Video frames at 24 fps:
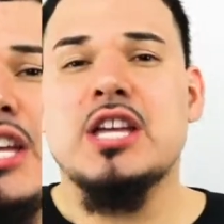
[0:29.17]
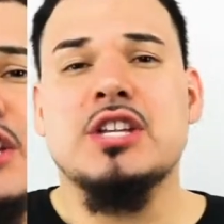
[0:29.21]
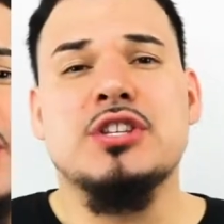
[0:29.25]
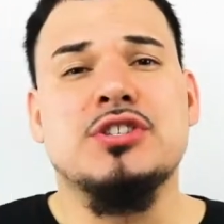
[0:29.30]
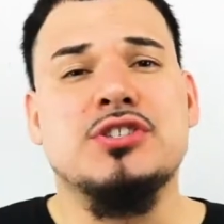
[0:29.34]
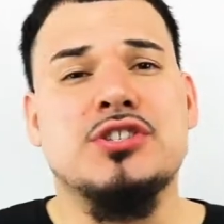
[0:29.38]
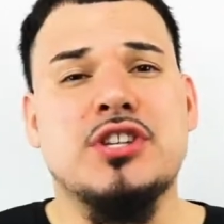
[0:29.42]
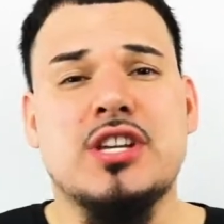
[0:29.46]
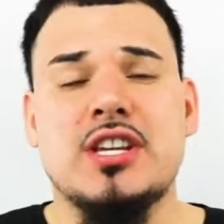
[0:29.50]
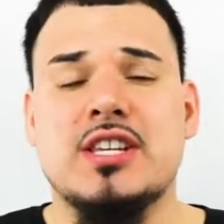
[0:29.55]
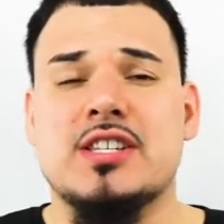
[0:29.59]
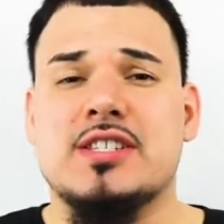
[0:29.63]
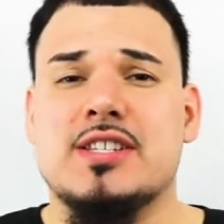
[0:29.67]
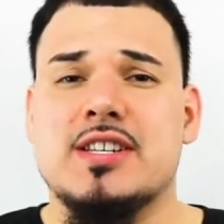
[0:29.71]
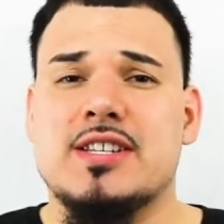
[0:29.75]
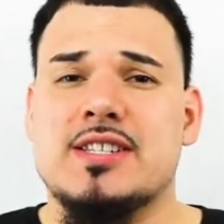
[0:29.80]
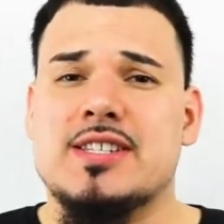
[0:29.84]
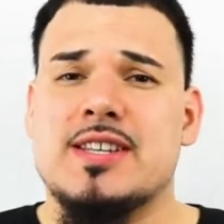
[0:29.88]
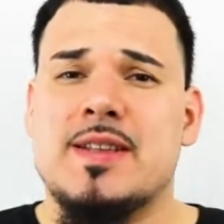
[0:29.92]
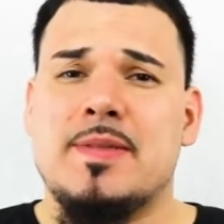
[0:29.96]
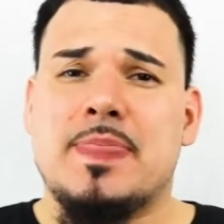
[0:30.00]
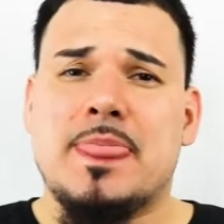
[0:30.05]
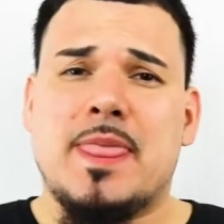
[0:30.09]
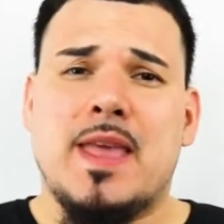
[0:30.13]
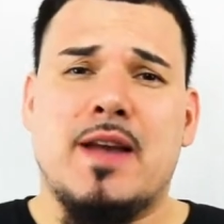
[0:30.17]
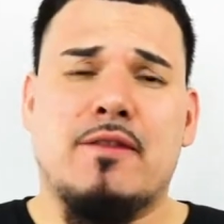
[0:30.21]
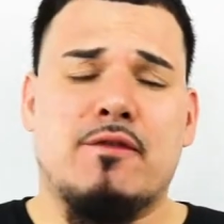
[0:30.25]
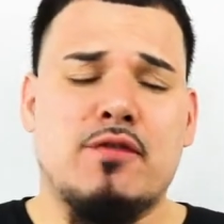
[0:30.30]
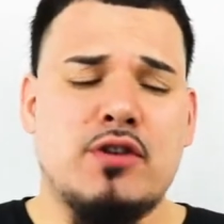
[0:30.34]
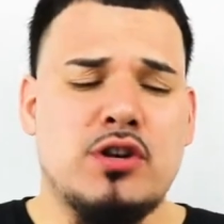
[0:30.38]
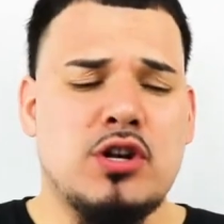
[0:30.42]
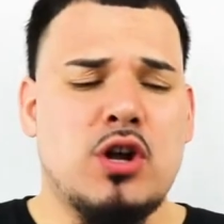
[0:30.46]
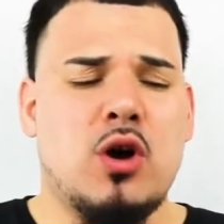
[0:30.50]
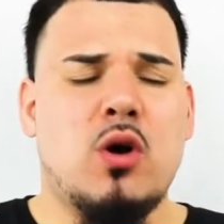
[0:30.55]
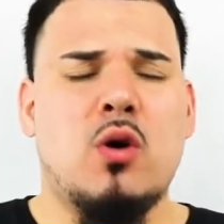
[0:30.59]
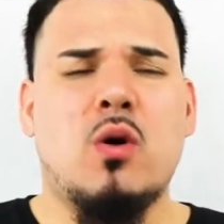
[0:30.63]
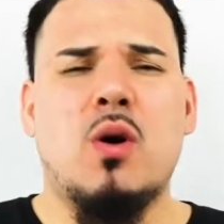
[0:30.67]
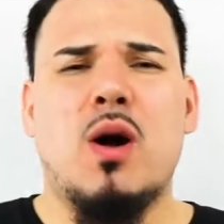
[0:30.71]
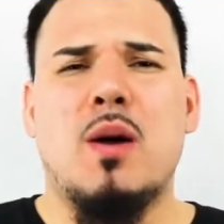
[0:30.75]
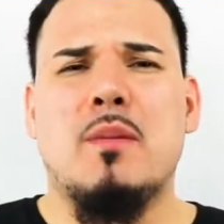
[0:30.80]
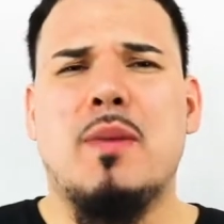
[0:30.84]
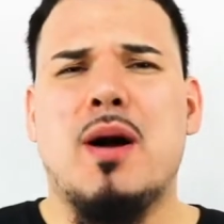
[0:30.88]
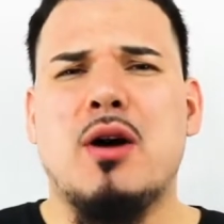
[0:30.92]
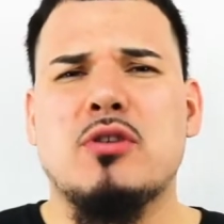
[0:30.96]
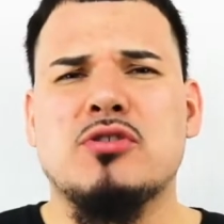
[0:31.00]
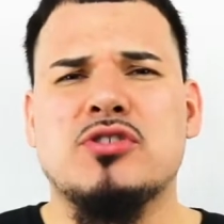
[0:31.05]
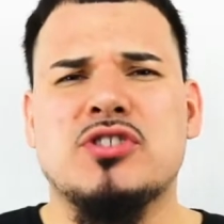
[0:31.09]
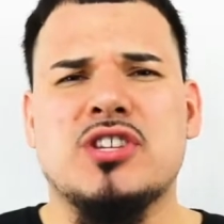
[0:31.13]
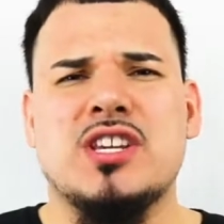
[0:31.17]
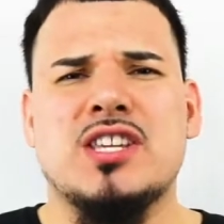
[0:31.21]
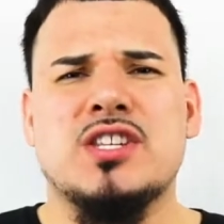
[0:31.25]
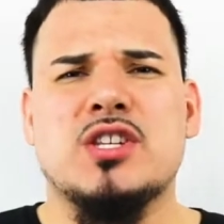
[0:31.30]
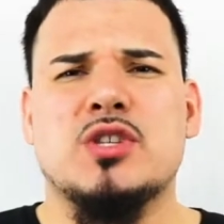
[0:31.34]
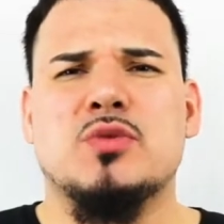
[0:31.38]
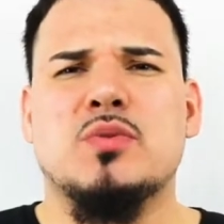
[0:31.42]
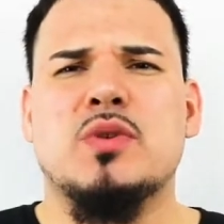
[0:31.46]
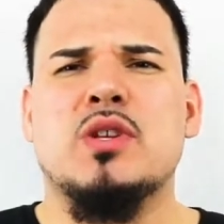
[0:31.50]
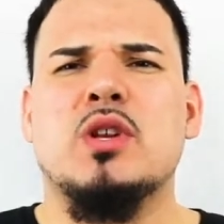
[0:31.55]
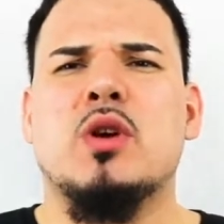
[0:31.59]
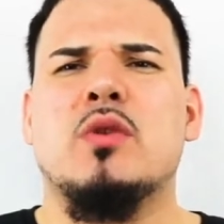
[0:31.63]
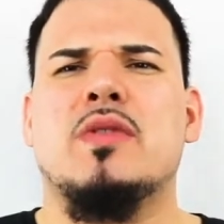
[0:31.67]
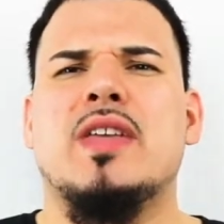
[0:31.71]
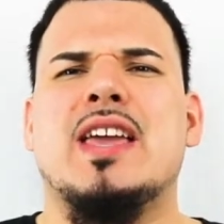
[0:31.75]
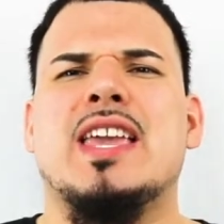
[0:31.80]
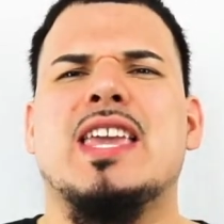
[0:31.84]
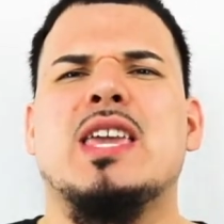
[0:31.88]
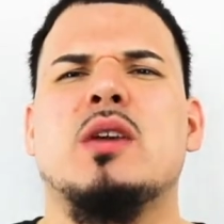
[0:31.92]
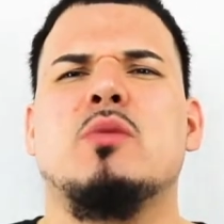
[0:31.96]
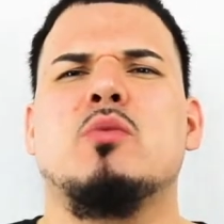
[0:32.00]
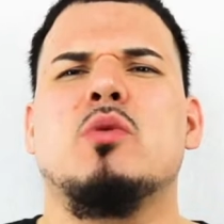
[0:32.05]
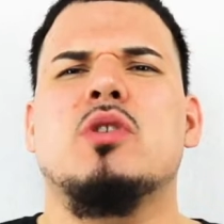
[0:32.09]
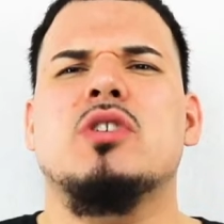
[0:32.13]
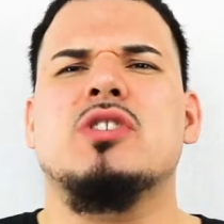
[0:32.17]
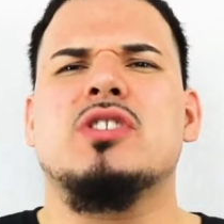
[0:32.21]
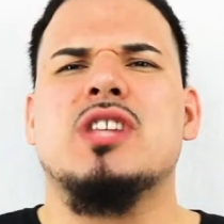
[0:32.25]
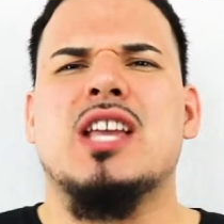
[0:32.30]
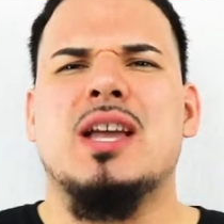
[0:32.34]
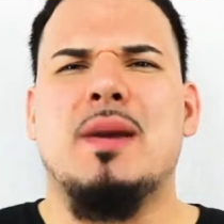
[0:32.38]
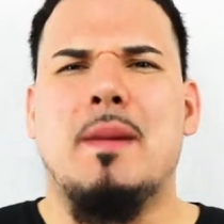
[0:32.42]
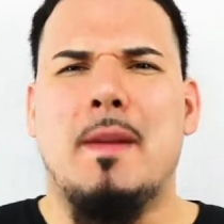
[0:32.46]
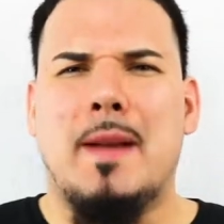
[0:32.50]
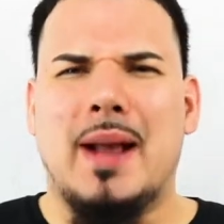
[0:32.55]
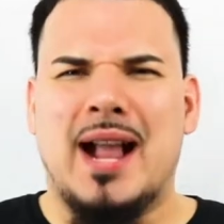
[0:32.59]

Jesus, if we know about Jesus, we know that he was